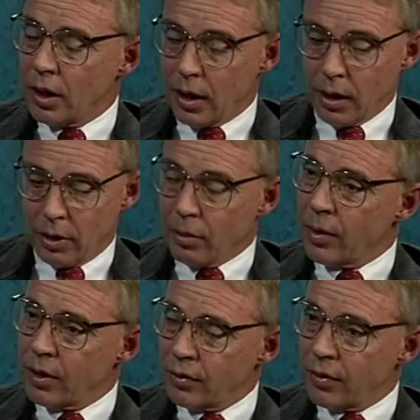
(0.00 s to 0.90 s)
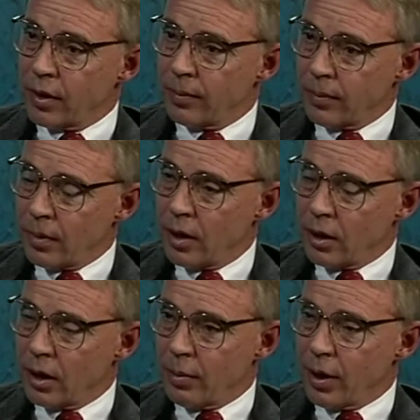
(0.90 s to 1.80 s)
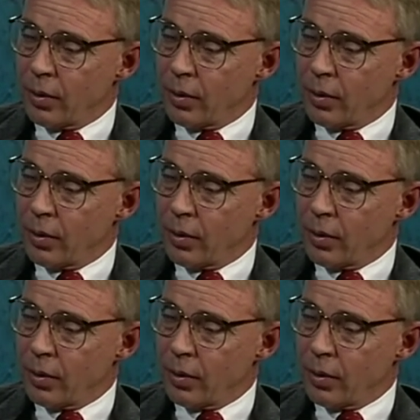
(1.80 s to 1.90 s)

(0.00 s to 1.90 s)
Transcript: a little bit of uh, a little bit of